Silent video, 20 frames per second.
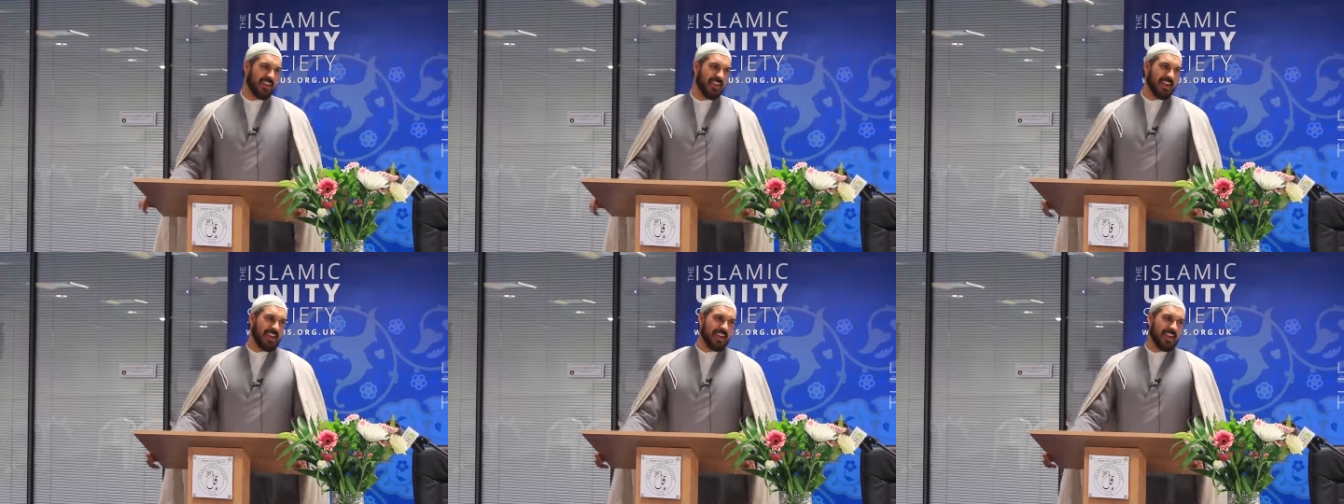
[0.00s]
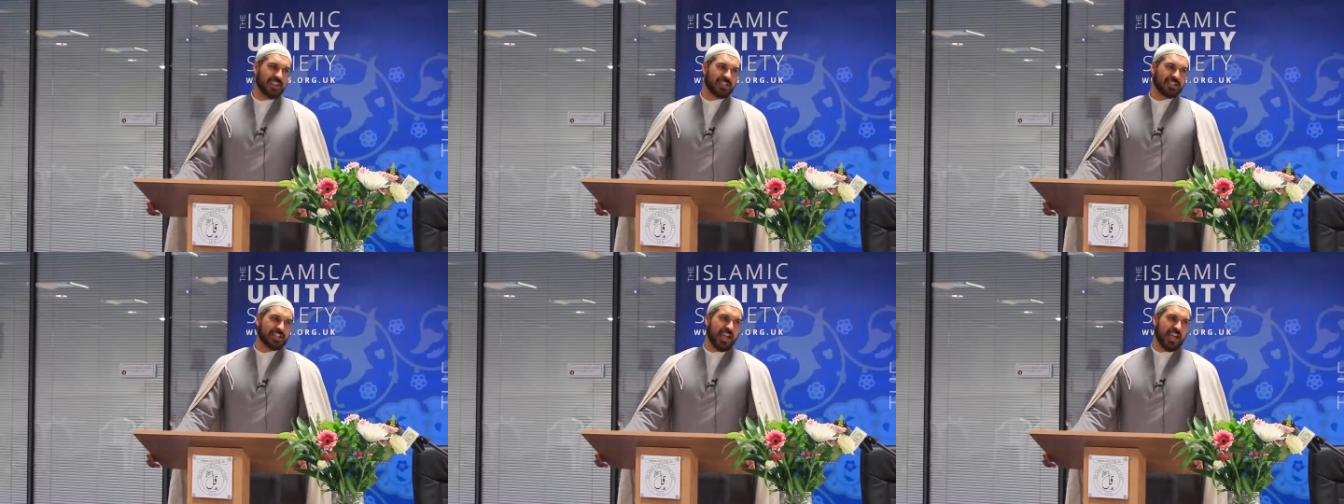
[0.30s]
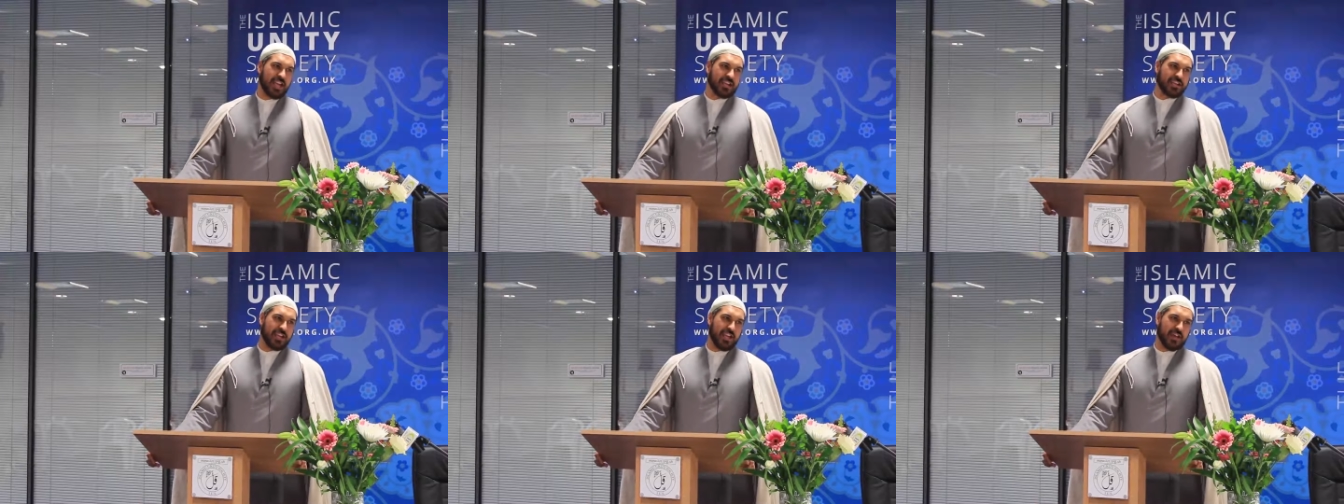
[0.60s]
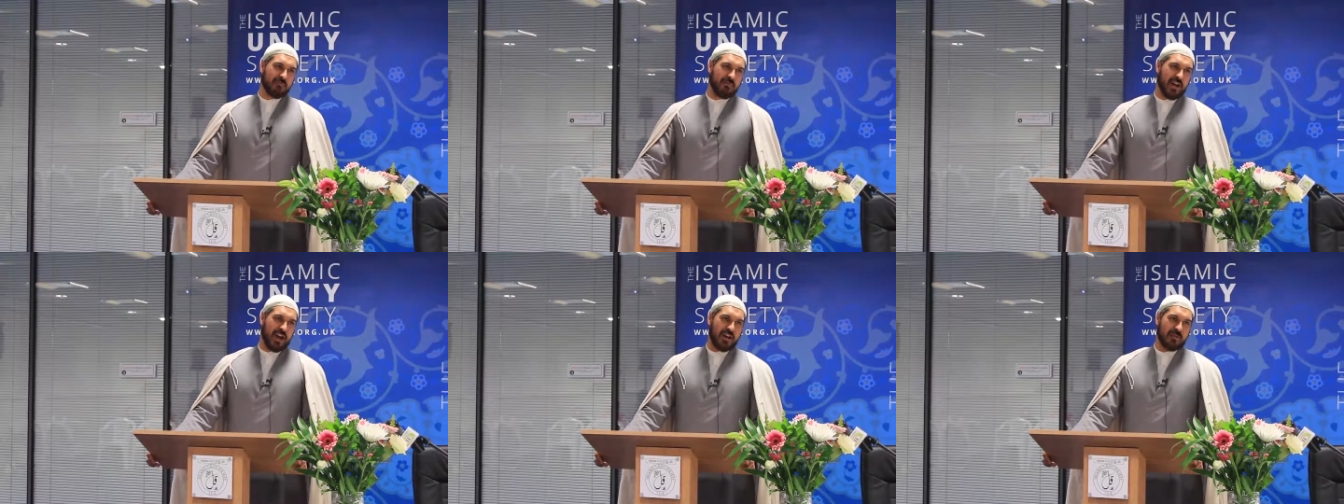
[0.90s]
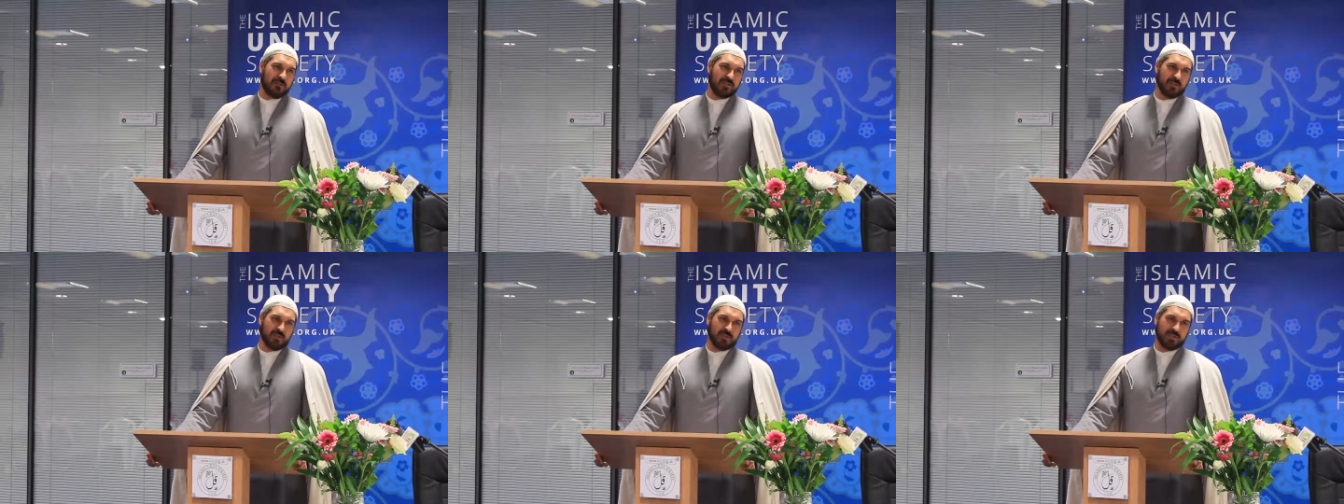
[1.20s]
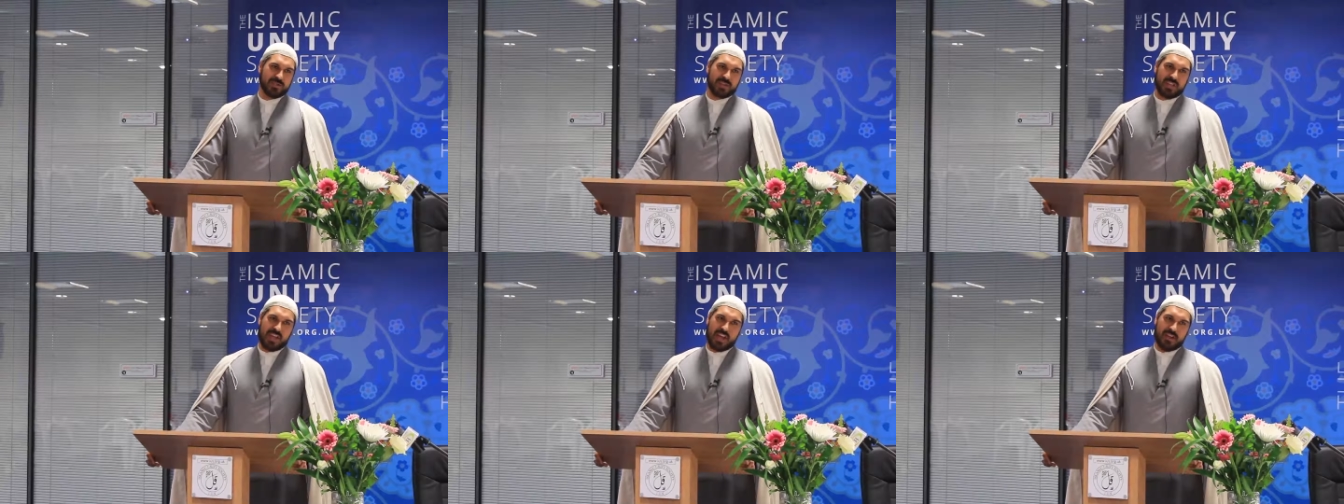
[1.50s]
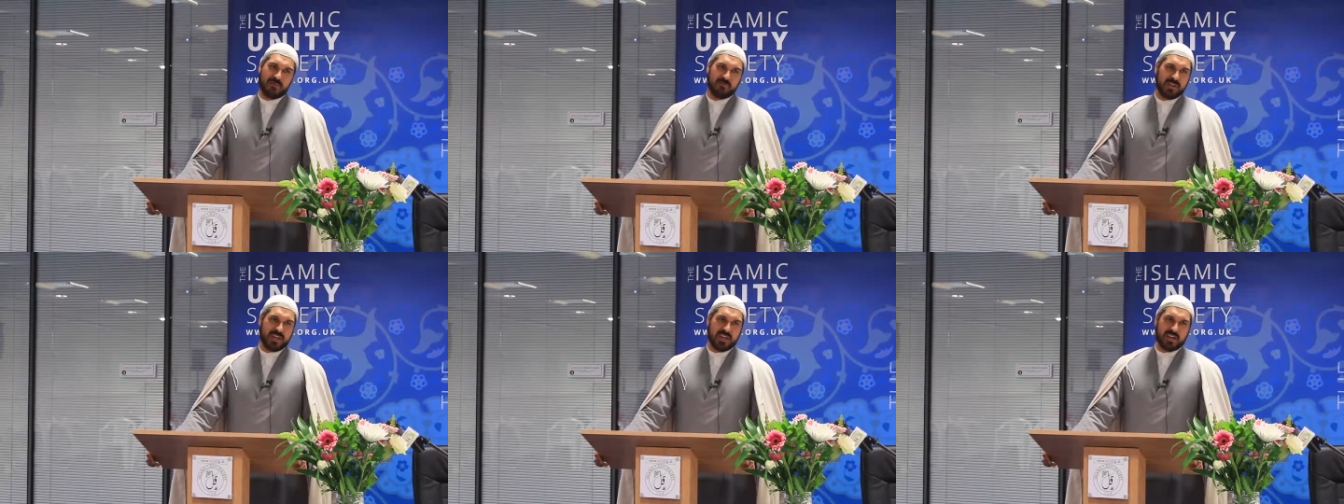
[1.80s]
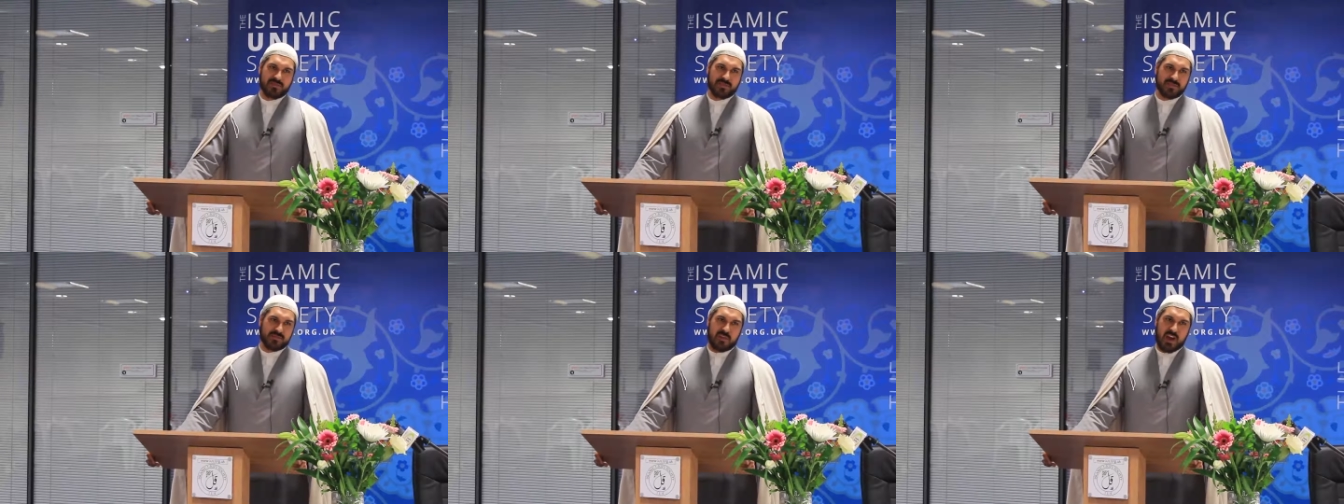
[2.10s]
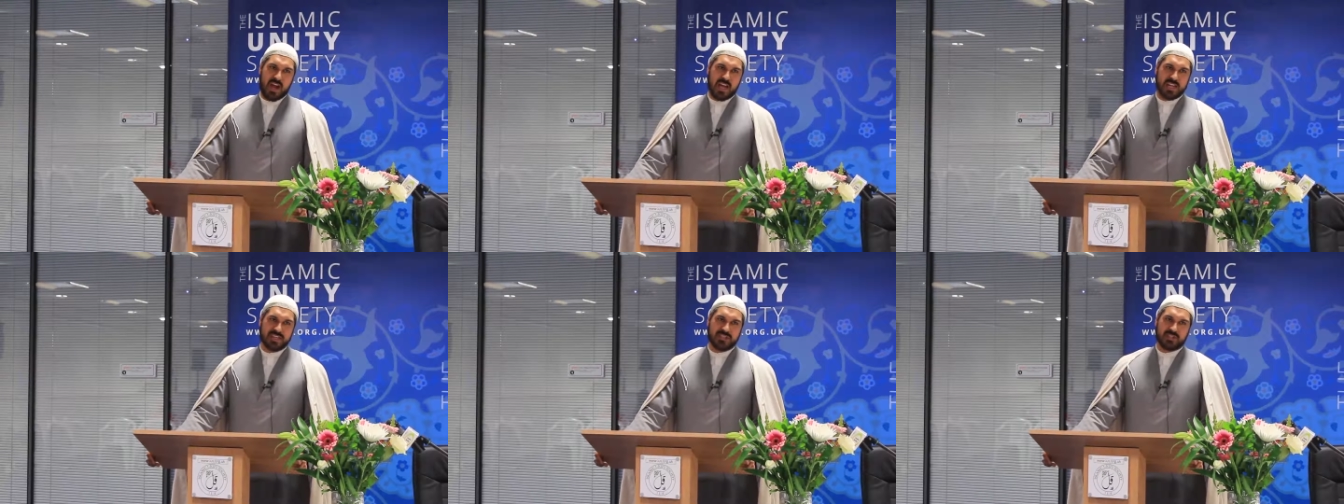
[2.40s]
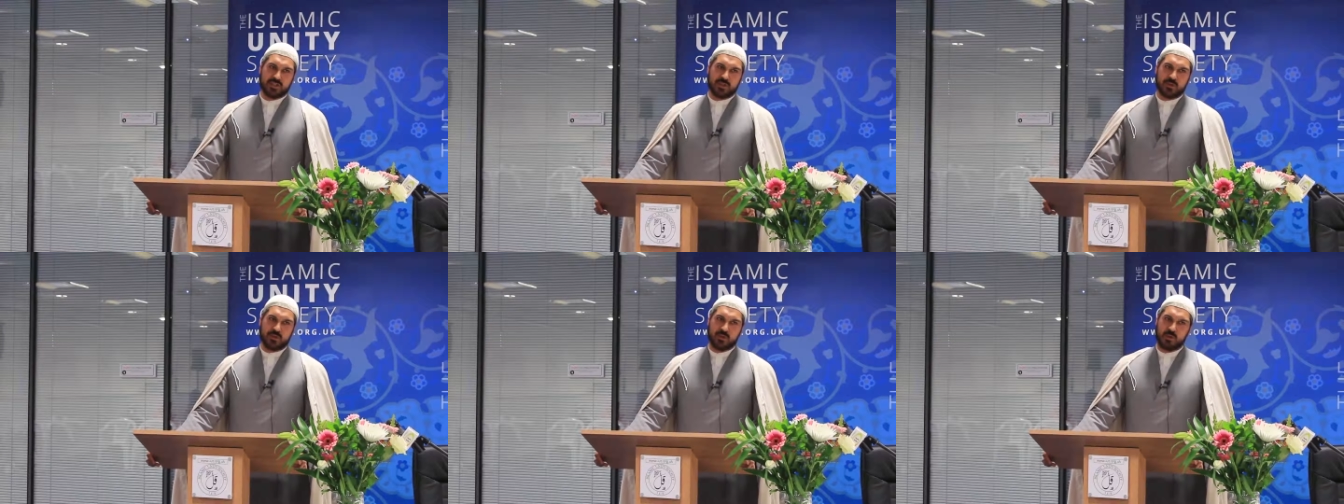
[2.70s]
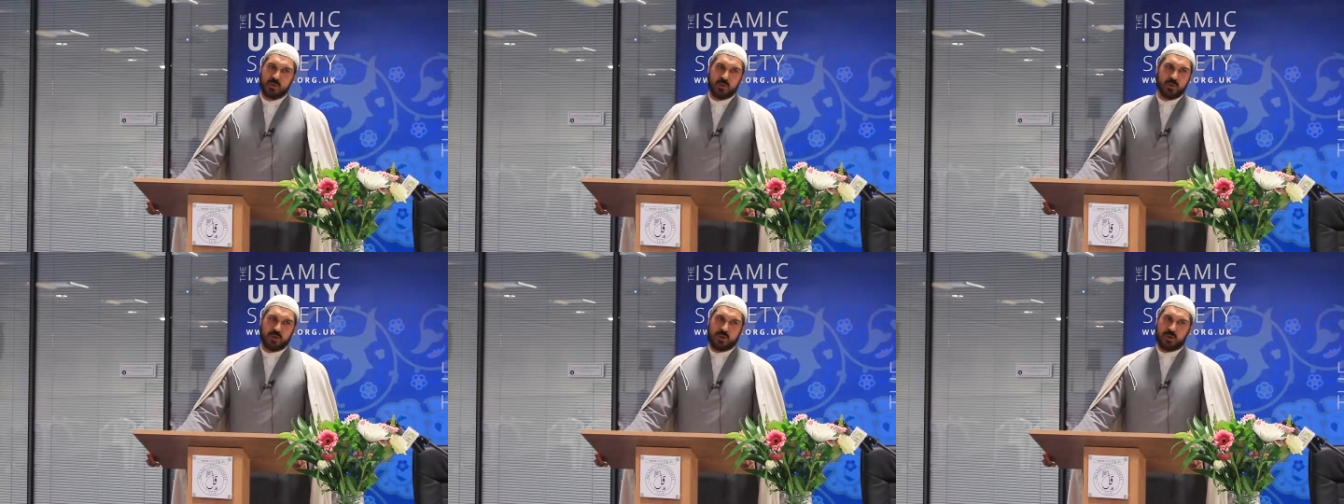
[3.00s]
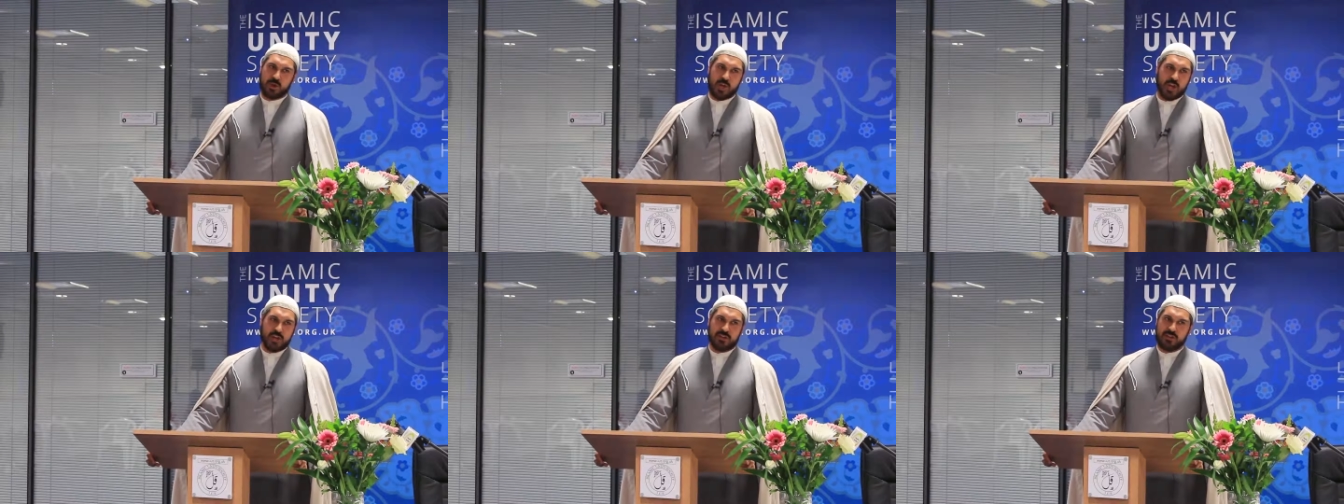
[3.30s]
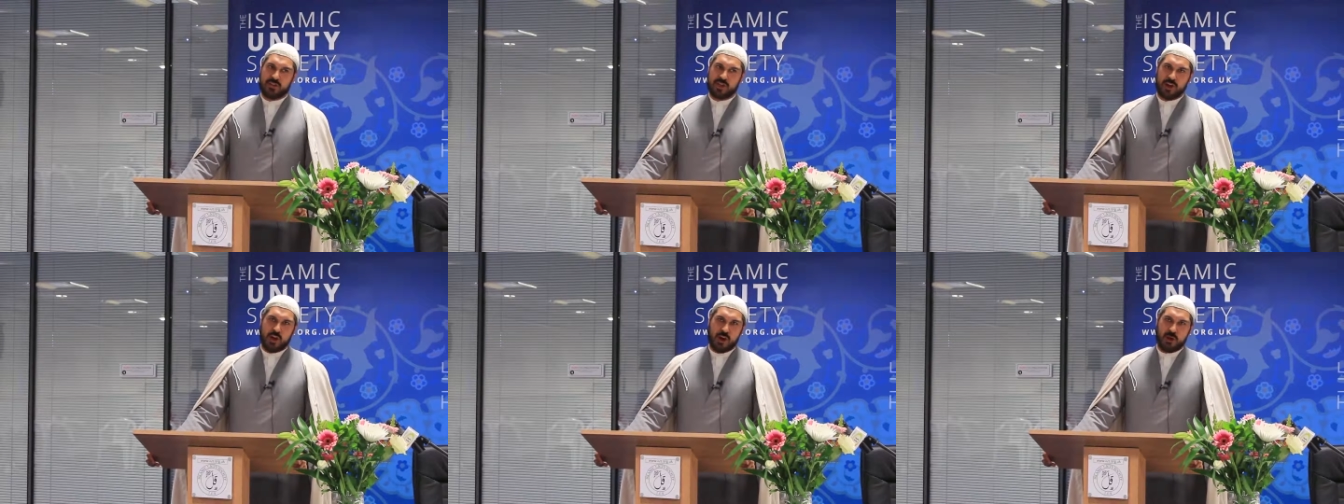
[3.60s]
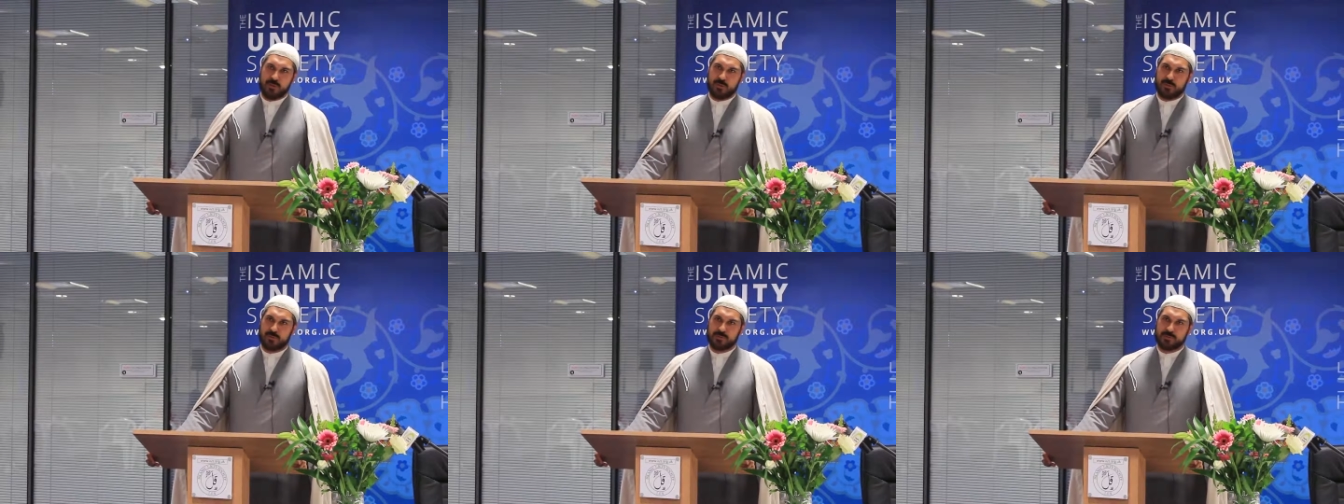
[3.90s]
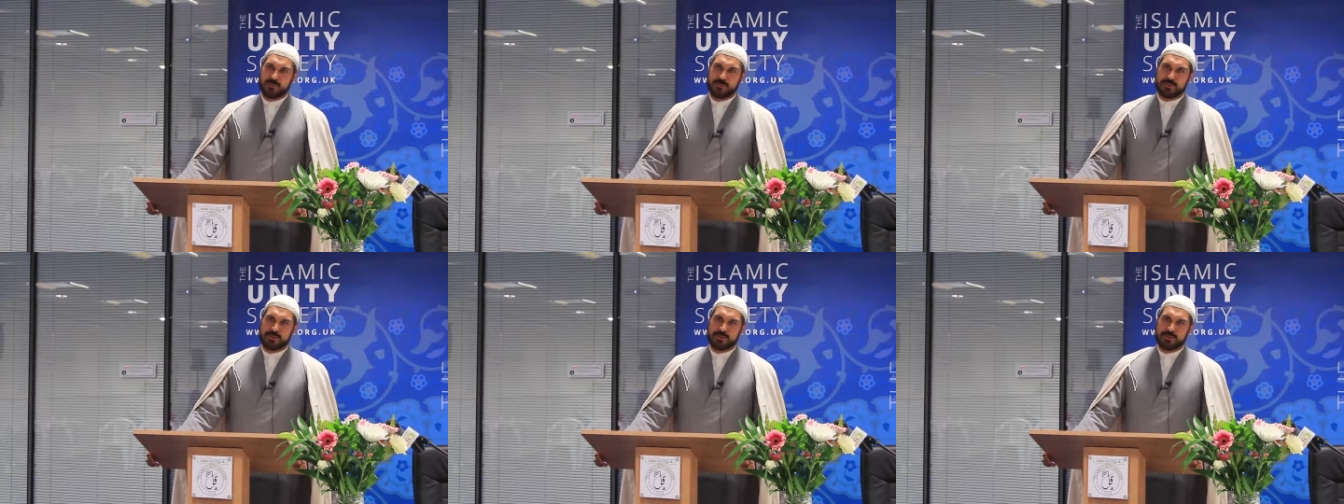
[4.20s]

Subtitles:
It is that Imam whose name gives rise to youth in the old.